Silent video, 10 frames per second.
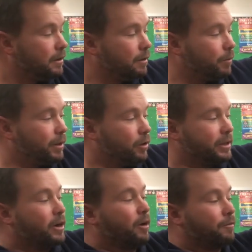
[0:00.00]
We looked
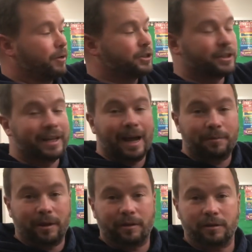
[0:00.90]
at our friction lab
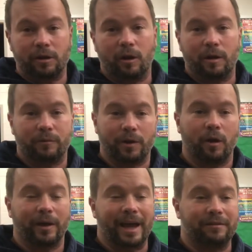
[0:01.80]
that, if we
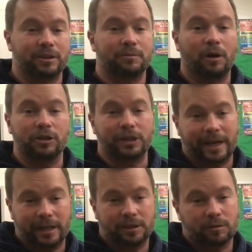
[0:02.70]
only have a small
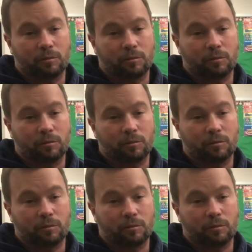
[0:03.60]
change,